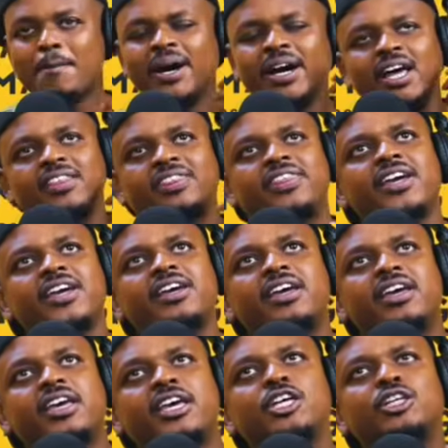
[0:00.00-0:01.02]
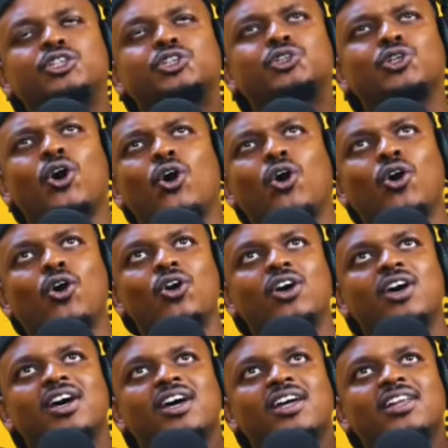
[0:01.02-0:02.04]
But I think he saw
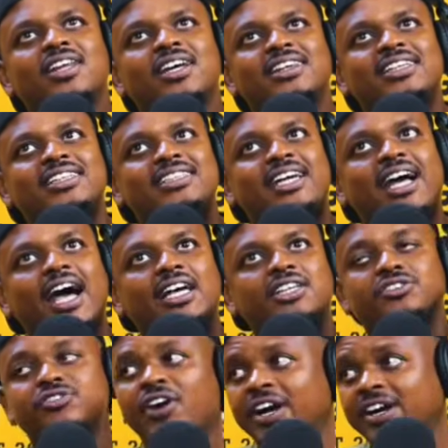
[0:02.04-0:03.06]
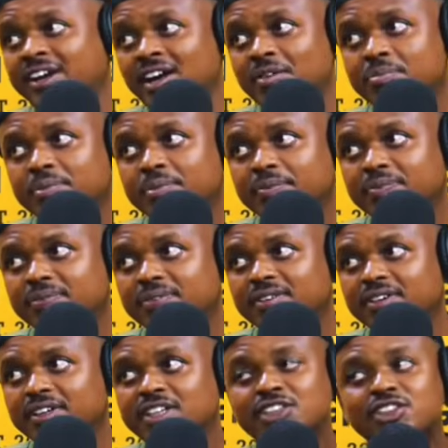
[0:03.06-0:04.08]
that this guy's fired up.
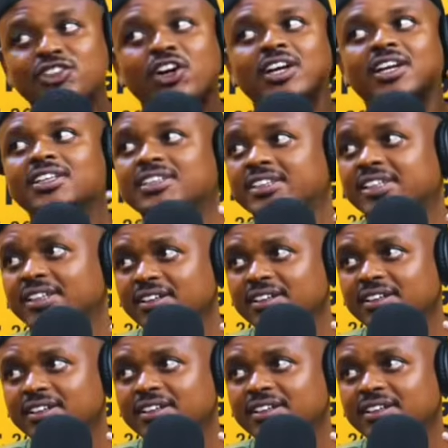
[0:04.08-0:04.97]
He's not listening.